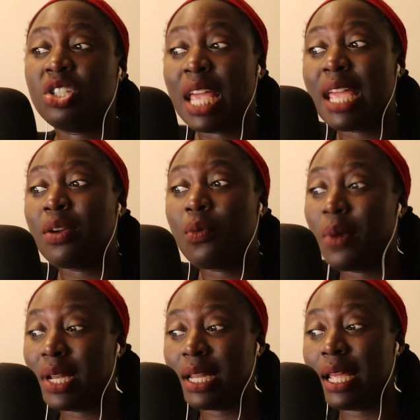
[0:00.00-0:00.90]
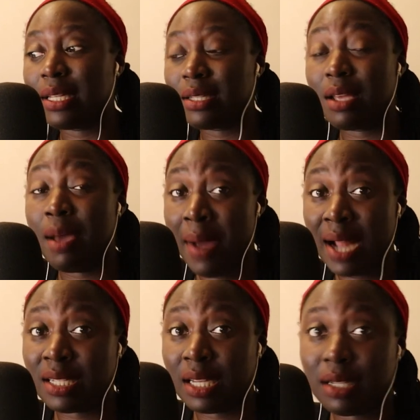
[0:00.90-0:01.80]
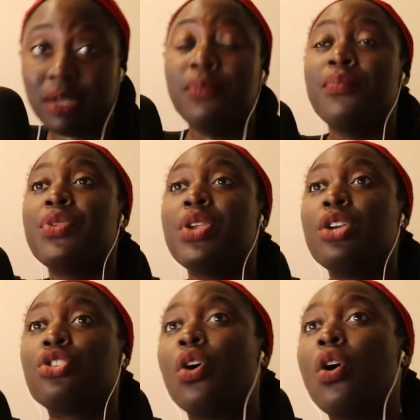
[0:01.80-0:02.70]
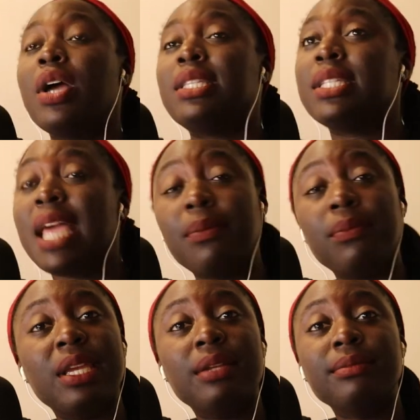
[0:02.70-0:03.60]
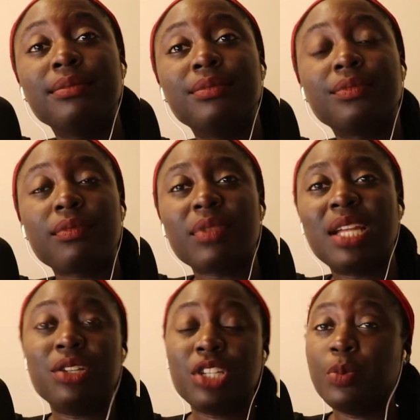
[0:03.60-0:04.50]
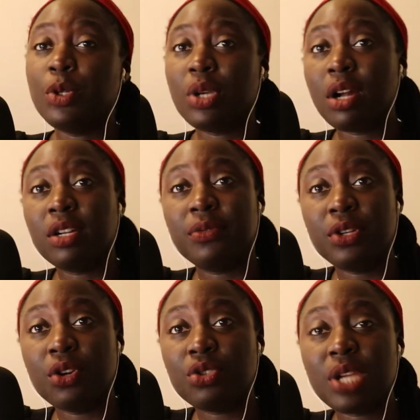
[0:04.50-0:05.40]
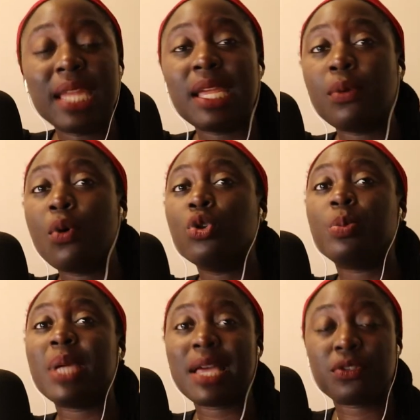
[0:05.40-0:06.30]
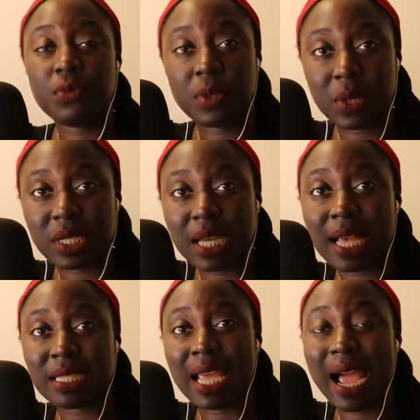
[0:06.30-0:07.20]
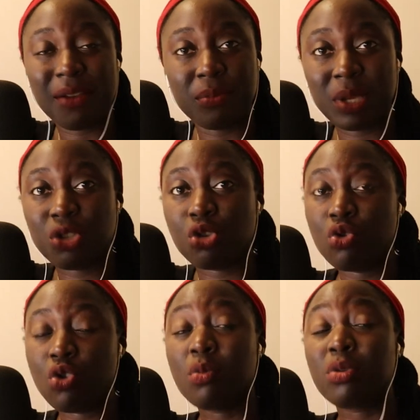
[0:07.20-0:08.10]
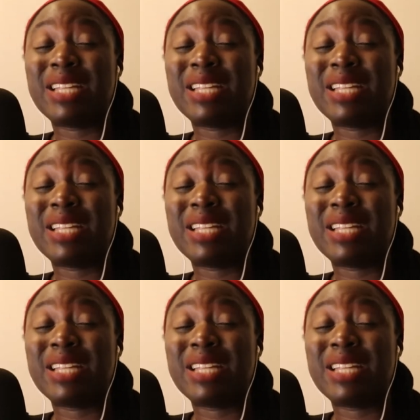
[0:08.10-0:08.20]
saying when it's a matting. So it's the same me, and I'll just be doing other videos, and they won't be as frequent as they have been. So no more